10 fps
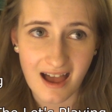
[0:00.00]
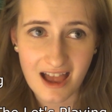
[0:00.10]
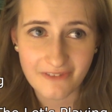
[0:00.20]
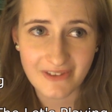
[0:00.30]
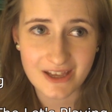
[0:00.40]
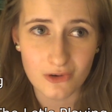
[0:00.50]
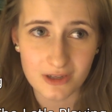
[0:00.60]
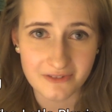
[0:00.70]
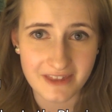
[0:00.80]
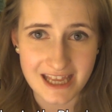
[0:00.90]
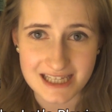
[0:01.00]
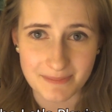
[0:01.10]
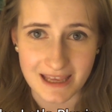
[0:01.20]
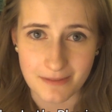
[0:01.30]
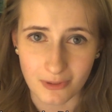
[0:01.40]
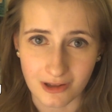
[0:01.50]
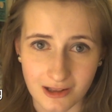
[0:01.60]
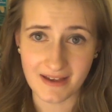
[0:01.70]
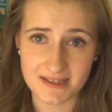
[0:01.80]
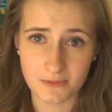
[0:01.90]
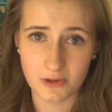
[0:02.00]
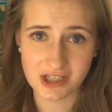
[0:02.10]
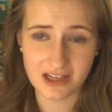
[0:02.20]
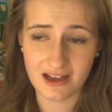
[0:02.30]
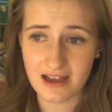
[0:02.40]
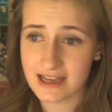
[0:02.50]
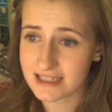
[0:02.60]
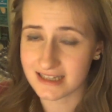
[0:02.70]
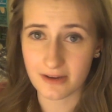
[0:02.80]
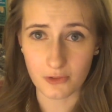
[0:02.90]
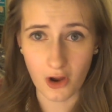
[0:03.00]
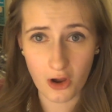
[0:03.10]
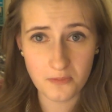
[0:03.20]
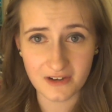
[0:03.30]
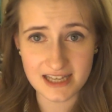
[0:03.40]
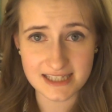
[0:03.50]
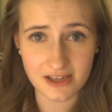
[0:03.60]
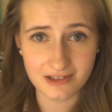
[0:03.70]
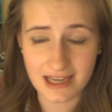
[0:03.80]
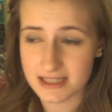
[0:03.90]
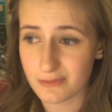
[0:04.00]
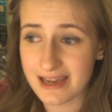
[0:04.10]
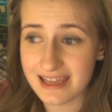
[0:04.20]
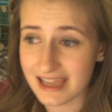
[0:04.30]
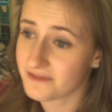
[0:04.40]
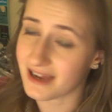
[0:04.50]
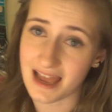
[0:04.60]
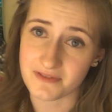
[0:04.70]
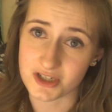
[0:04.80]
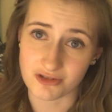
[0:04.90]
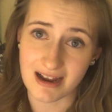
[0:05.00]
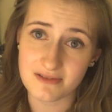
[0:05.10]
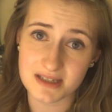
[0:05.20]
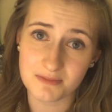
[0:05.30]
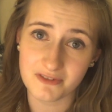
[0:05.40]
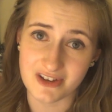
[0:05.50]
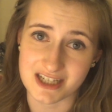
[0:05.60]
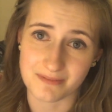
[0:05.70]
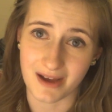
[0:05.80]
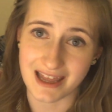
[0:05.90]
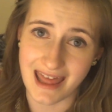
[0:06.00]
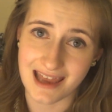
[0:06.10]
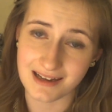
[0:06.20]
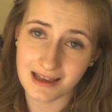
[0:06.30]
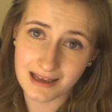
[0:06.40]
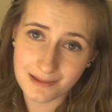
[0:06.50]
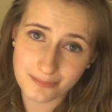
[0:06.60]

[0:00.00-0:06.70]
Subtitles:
I think all of these people. Thanks for watching, guys, and I will hopefully see you next week if I haven't drowned in revision by then.